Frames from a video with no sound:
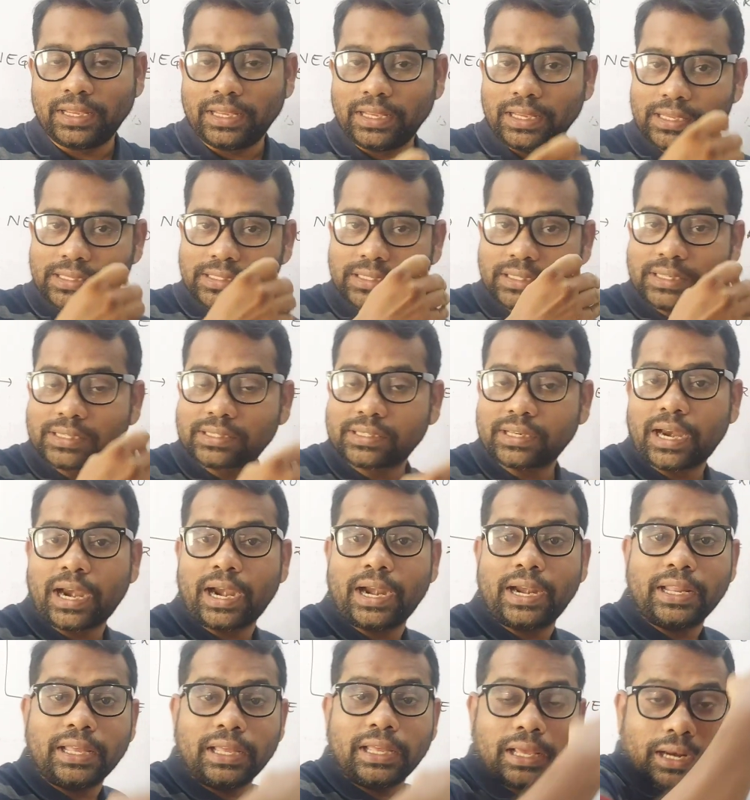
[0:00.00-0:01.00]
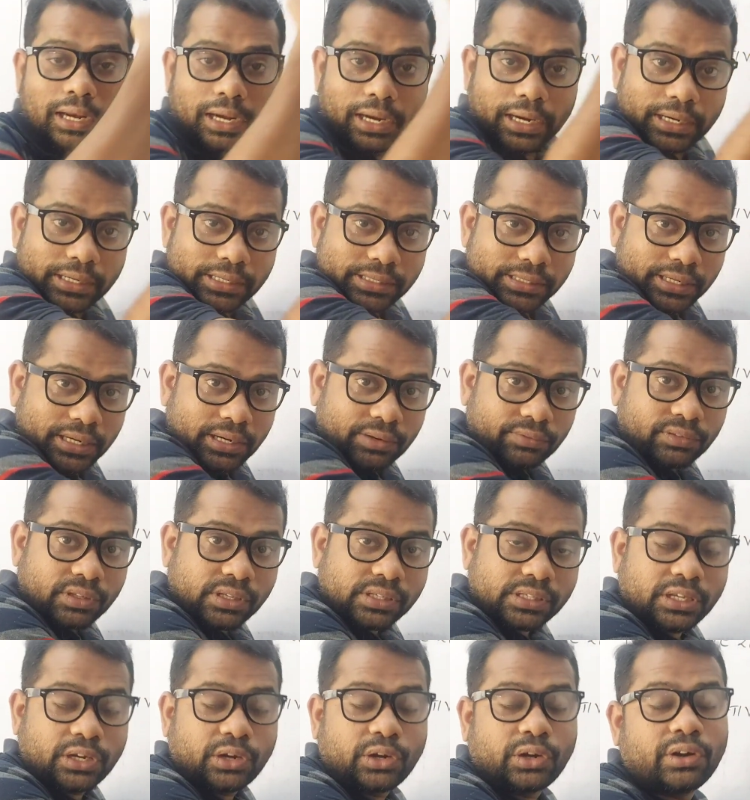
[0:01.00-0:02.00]
Is it standing right side of
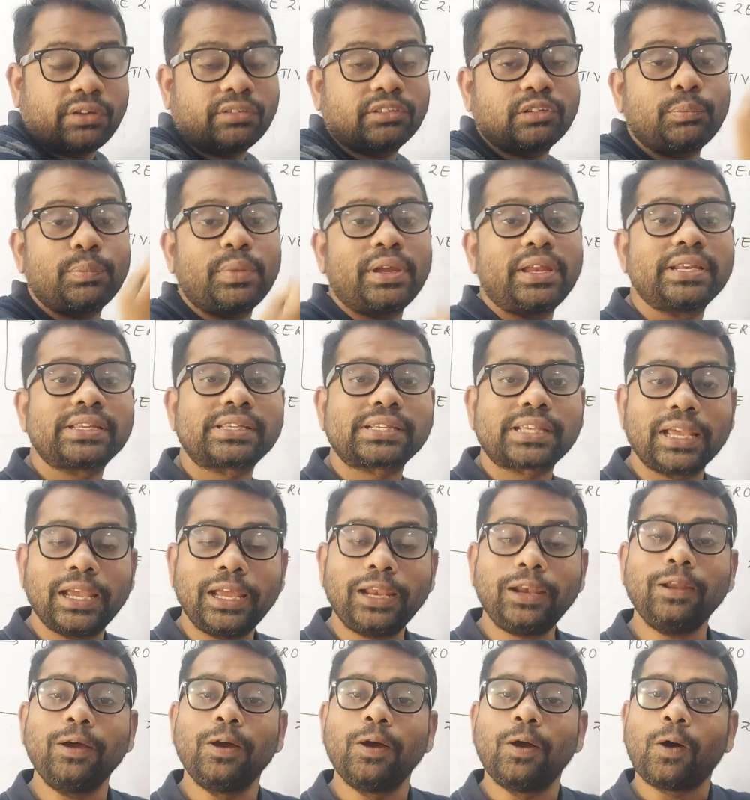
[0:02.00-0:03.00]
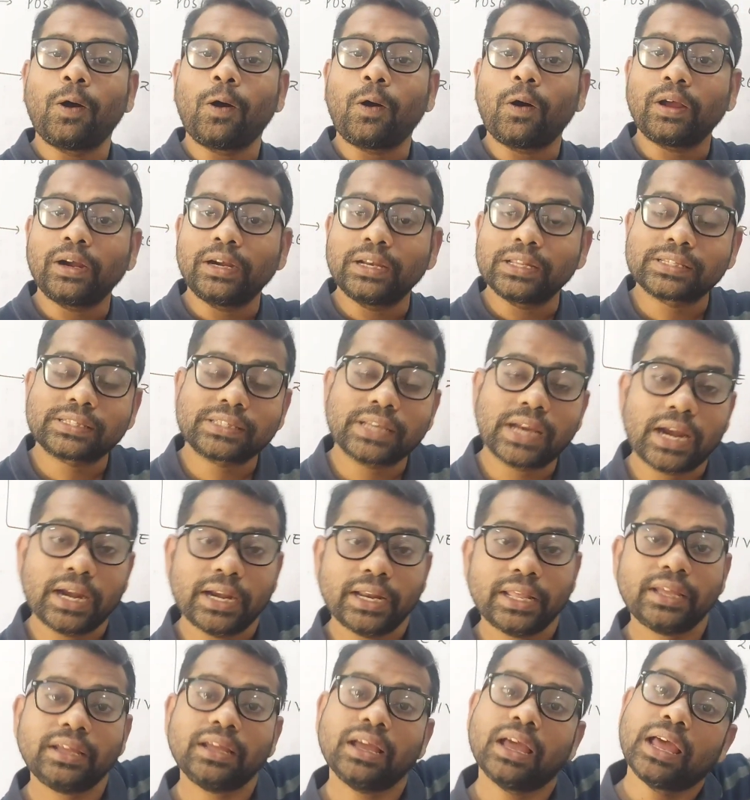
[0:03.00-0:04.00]
the zero reading of the main scale, or it is
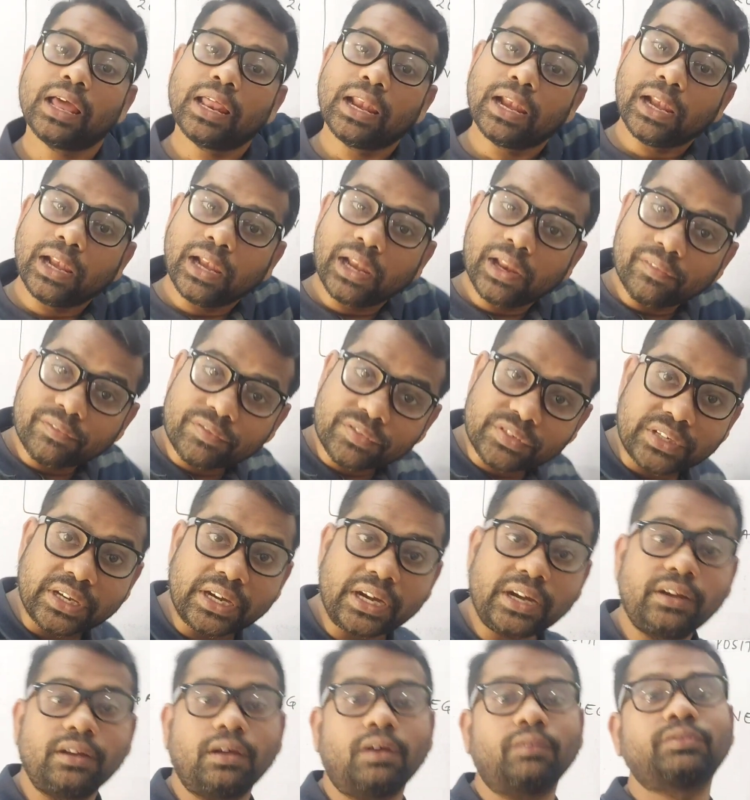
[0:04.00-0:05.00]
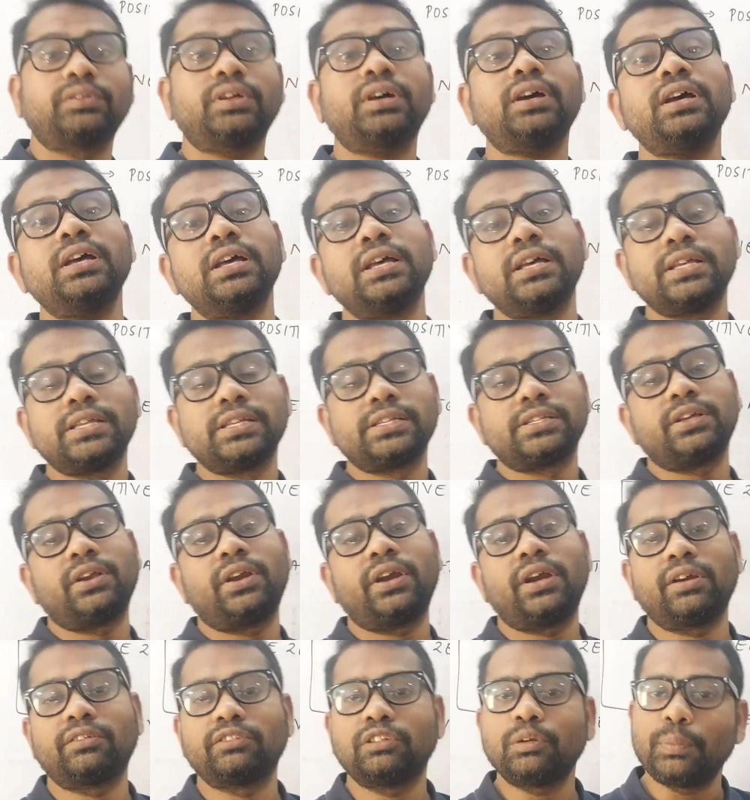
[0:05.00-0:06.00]
standing left side of the
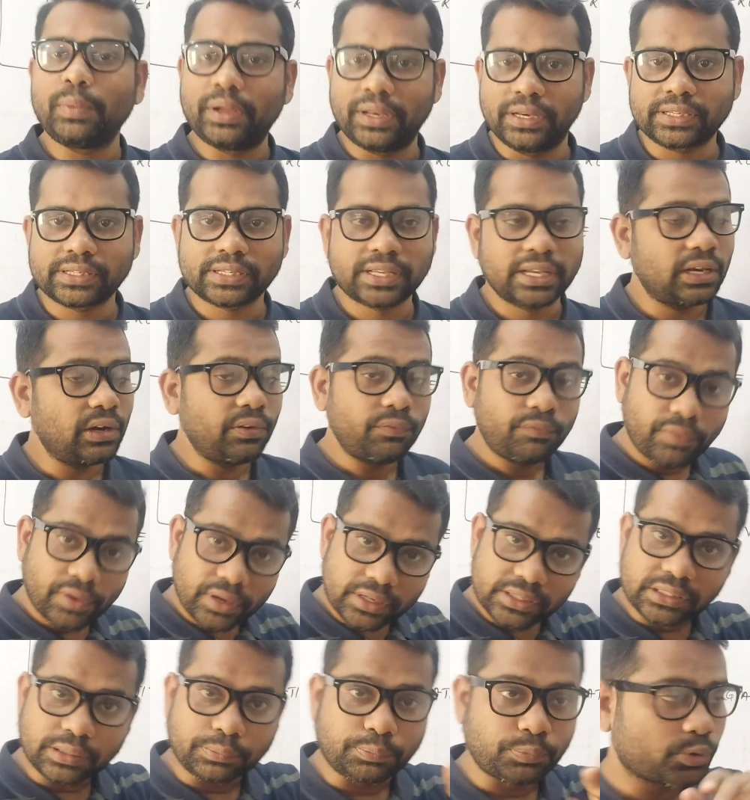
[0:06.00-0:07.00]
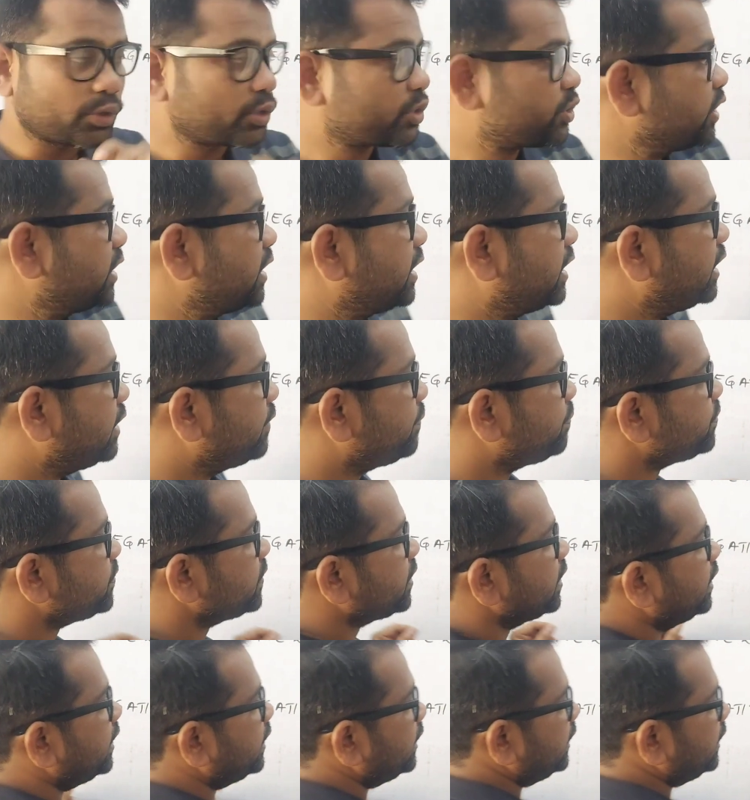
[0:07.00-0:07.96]
zero reading of the main scale? For suppose, children,